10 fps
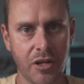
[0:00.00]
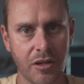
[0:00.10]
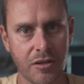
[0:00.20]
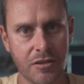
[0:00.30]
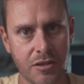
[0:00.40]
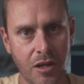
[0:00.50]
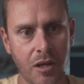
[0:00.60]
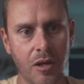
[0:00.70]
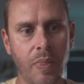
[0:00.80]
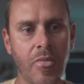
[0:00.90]

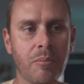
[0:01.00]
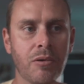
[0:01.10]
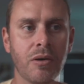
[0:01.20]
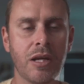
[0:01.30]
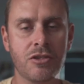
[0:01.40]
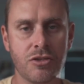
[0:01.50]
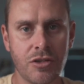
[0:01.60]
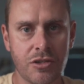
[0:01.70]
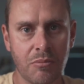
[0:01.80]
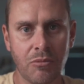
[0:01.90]
brightness, but
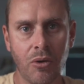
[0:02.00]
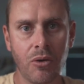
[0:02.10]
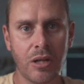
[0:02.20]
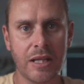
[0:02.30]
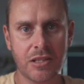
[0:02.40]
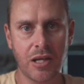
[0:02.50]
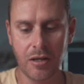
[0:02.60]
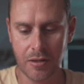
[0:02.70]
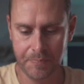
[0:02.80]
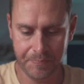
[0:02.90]
introducing more or less
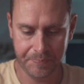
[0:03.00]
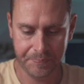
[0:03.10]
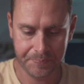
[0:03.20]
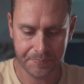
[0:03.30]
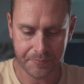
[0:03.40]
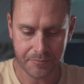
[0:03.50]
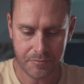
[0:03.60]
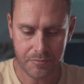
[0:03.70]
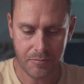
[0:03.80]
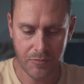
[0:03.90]
color,
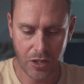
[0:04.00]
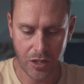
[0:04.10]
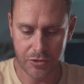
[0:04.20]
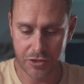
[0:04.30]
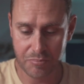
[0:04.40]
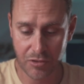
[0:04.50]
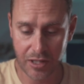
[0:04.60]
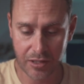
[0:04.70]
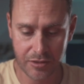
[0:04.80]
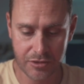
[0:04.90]
which is
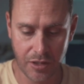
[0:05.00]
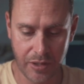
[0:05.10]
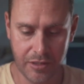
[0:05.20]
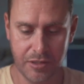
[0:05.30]
brilliant. So